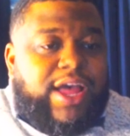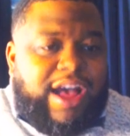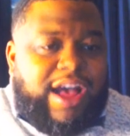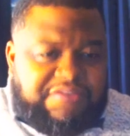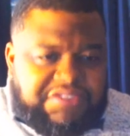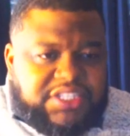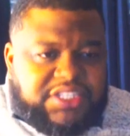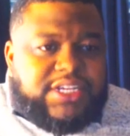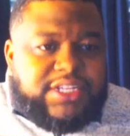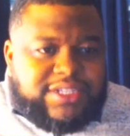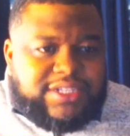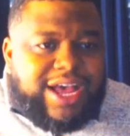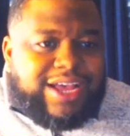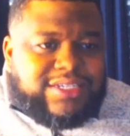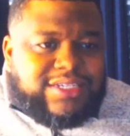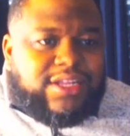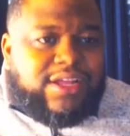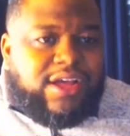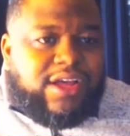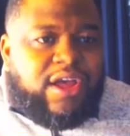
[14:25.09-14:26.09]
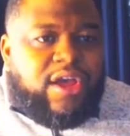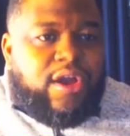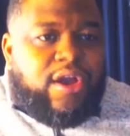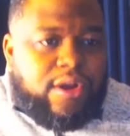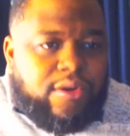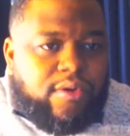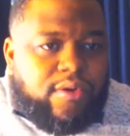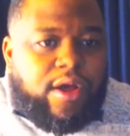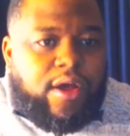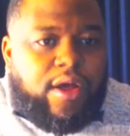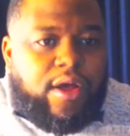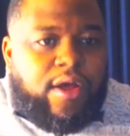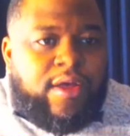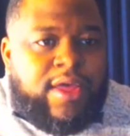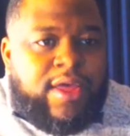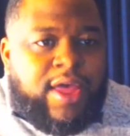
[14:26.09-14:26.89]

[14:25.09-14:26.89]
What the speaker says: I've seen Tesla uh,